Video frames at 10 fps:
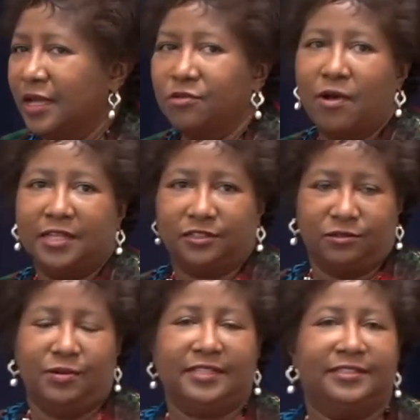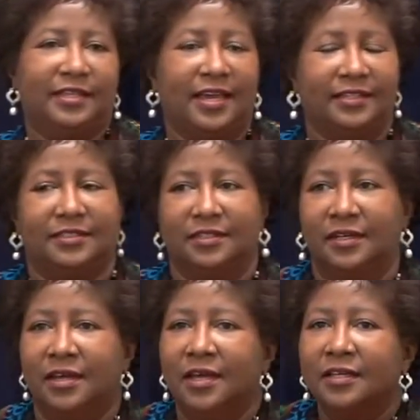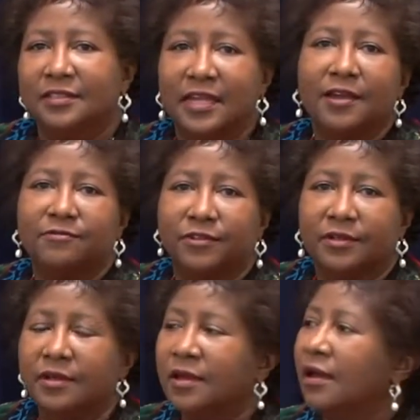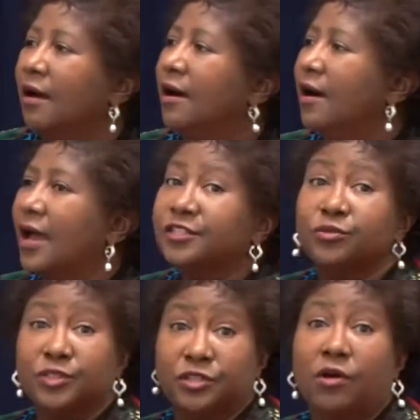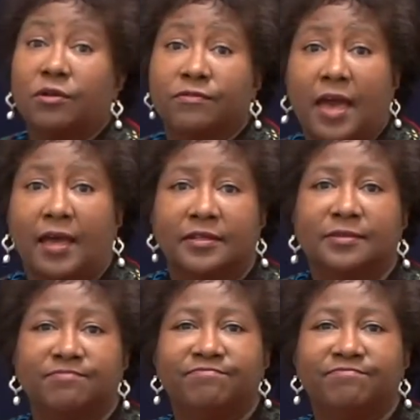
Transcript: in grad school at Stanford as a result of that.